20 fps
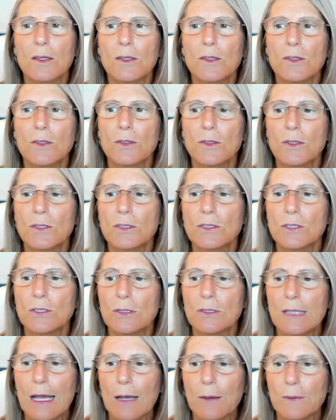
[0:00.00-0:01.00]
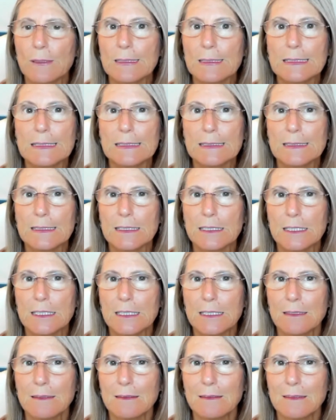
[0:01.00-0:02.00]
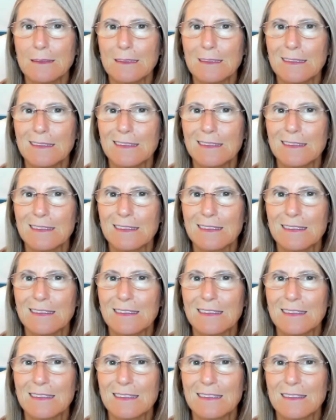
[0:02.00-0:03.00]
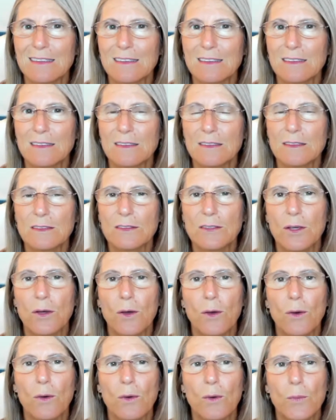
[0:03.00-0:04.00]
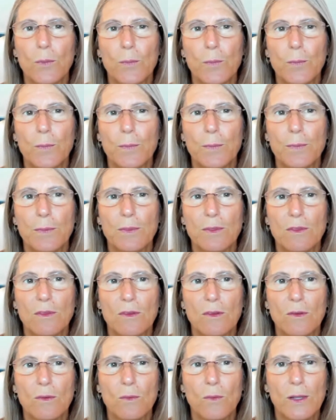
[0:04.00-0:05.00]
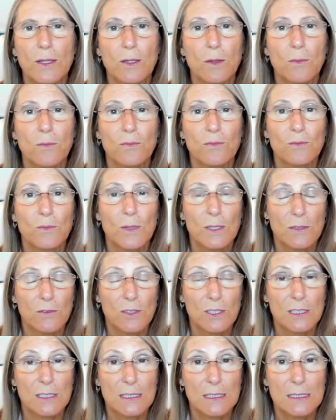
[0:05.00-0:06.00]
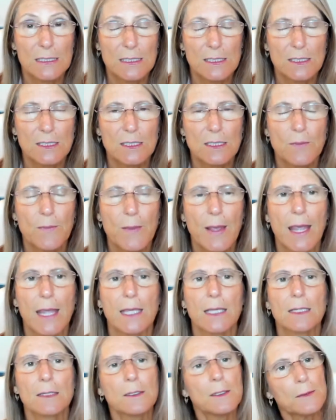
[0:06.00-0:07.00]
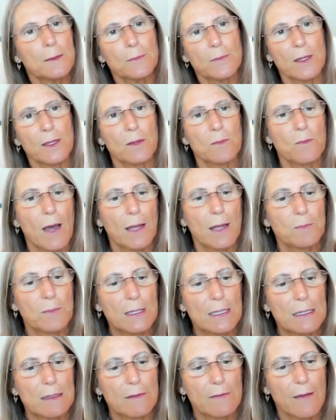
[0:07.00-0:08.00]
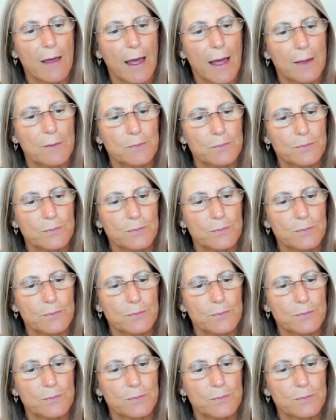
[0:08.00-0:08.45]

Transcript: You can do that with decisions. So when you've got a decision to make, it might be that